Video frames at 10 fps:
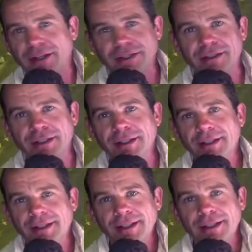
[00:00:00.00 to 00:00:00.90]
you know.
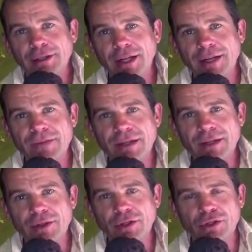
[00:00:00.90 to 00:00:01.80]
Like,
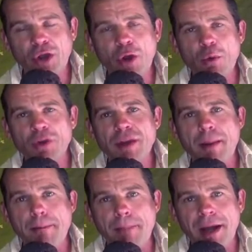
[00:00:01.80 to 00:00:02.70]
go and watch a
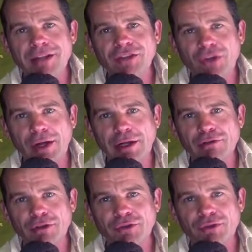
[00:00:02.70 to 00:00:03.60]
muddy
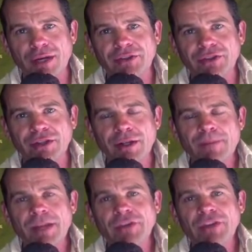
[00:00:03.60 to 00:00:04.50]
cyclocross race
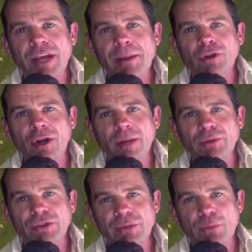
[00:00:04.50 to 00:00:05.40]
and see how many times you
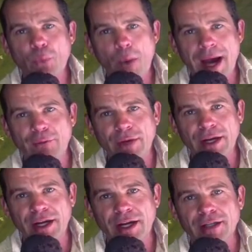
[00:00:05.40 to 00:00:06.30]
see Wout van
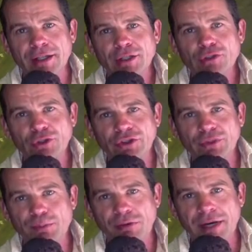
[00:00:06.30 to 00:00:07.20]
Aert use his
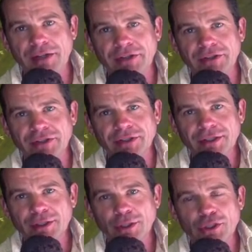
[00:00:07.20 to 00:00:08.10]
brakes.
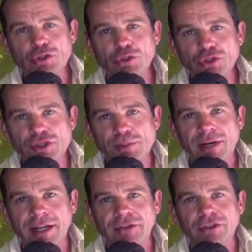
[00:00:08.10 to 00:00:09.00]
Like, you use your
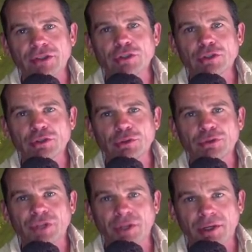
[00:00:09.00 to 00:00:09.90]
brakes, you lose
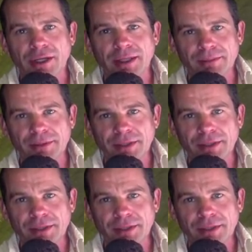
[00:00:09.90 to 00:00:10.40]
time.